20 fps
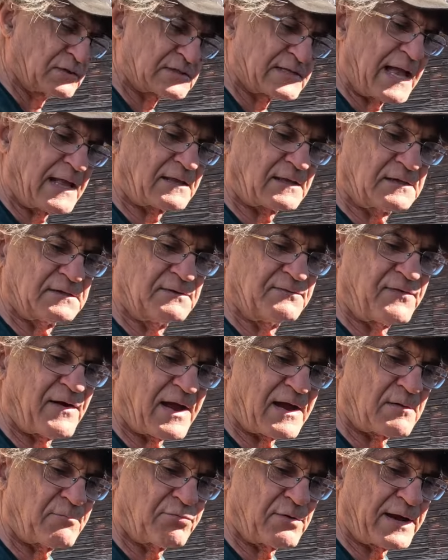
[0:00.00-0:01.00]
is not going to
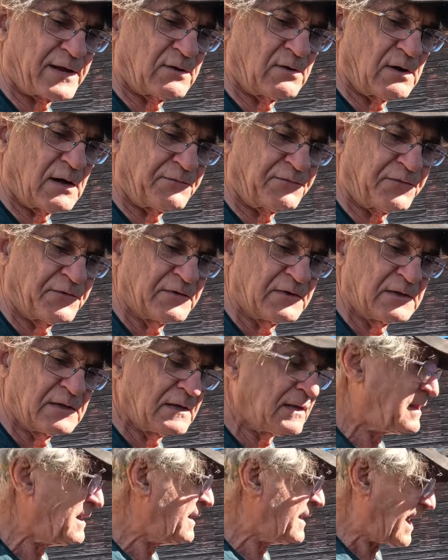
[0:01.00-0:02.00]
vibrate off
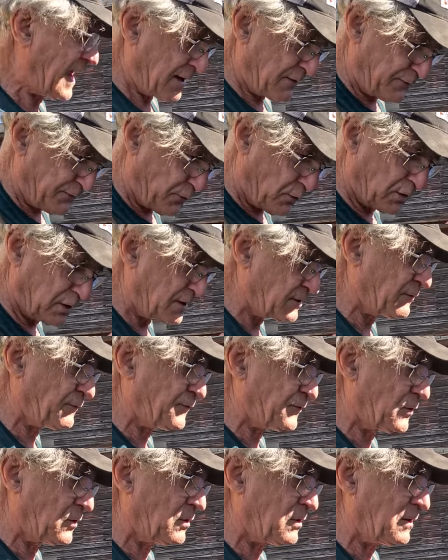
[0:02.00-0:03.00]
and fall on the
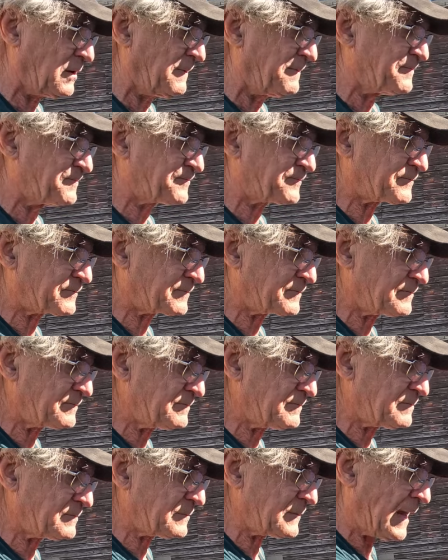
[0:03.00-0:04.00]
floor?
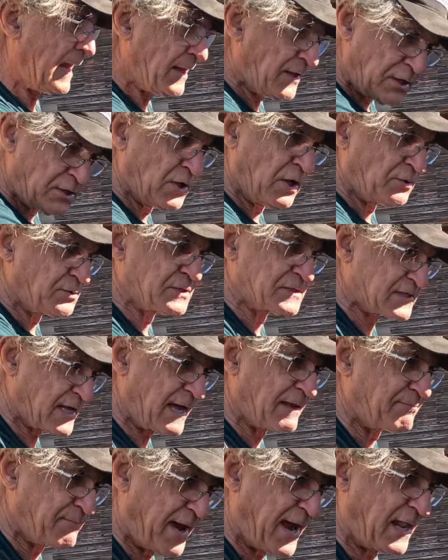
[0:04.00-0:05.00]
And you know the
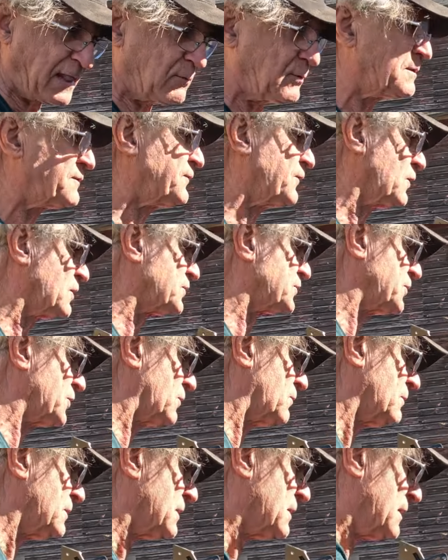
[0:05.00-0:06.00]
side panel would fall too.